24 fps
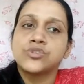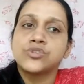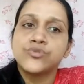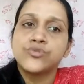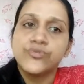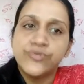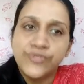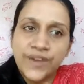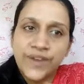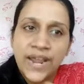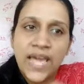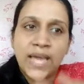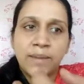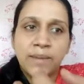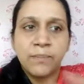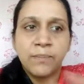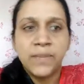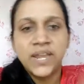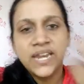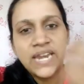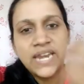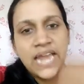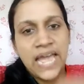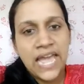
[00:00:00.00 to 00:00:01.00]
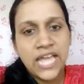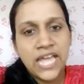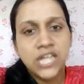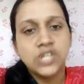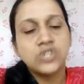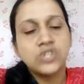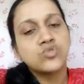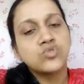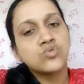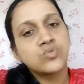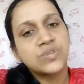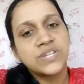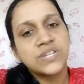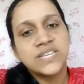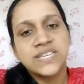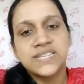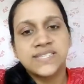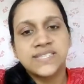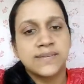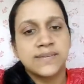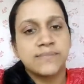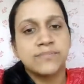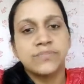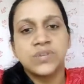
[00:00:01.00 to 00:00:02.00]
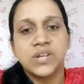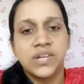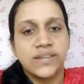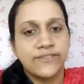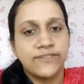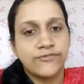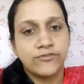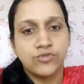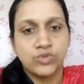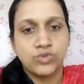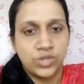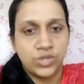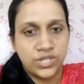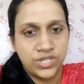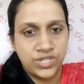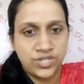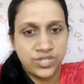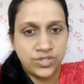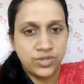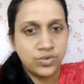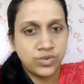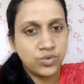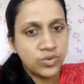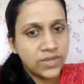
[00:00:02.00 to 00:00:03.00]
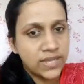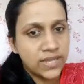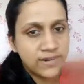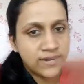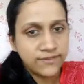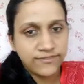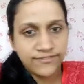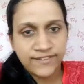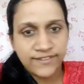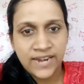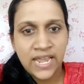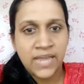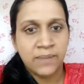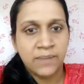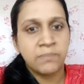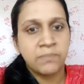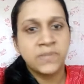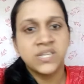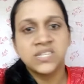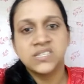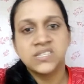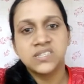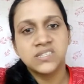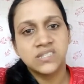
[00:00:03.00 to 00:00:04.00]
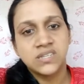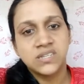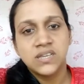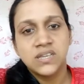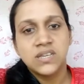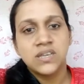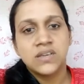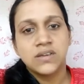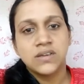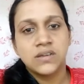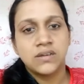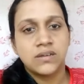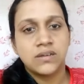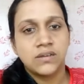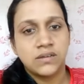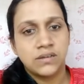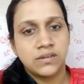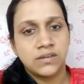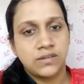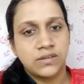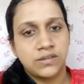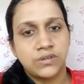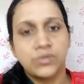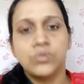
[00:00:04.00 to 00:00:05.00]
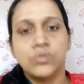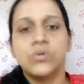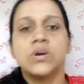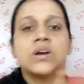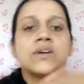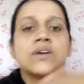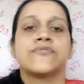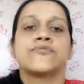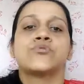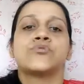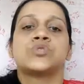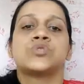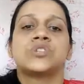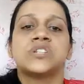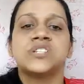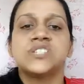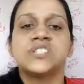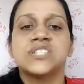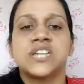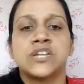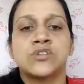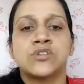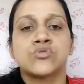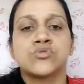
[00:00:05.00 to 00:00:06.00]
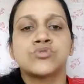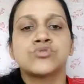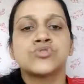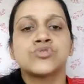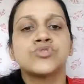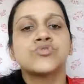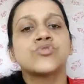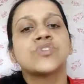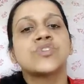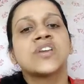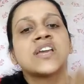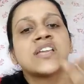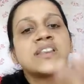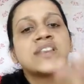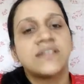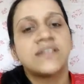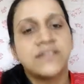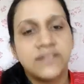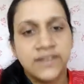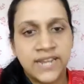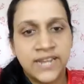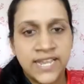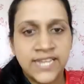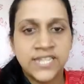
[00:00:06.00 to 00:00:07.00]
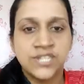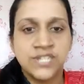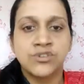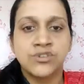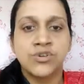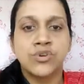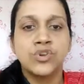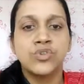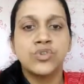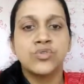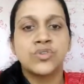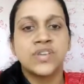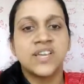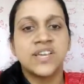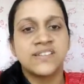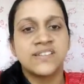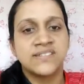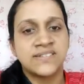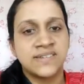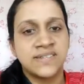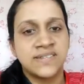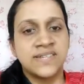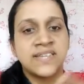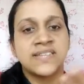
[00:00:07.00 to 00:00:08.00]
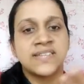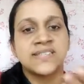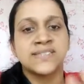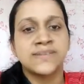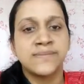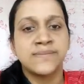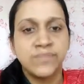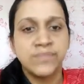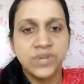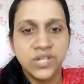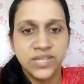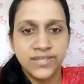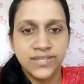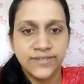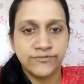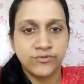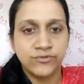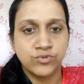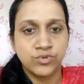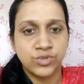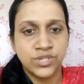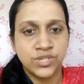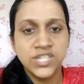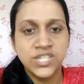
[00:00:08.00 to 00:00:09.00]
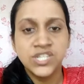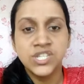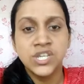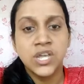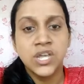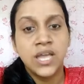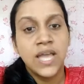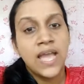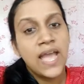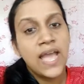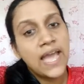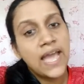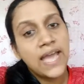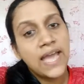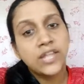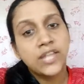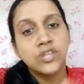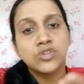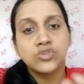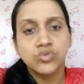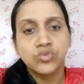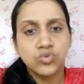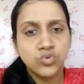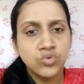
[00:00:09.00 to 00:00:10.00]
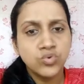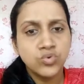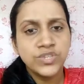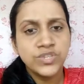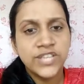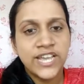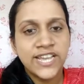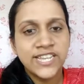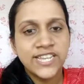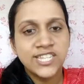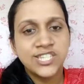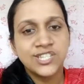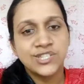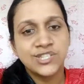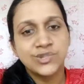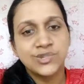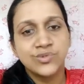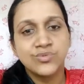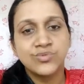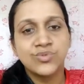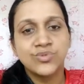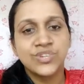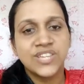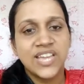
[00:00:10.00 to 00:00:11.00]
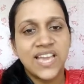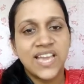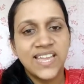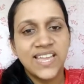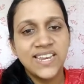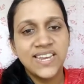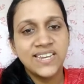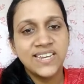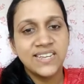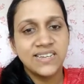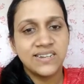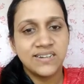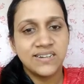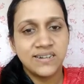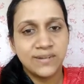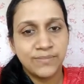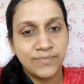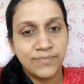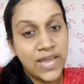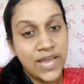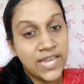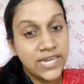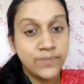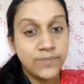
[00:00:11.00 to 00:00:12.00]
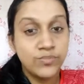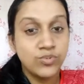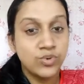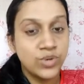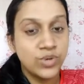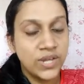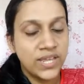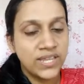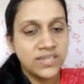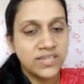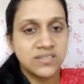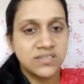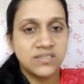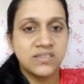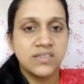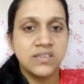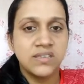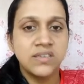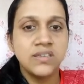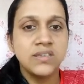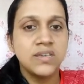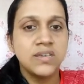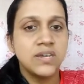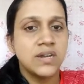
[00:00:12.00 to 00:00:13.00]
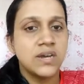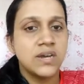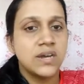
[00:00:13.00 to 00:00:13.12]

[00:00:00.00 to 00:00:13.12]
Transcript: to fragment and to reassemble a footage. You can fragment, a footage, and also you can later on you can reassemble the footage, and through that you can manipulate the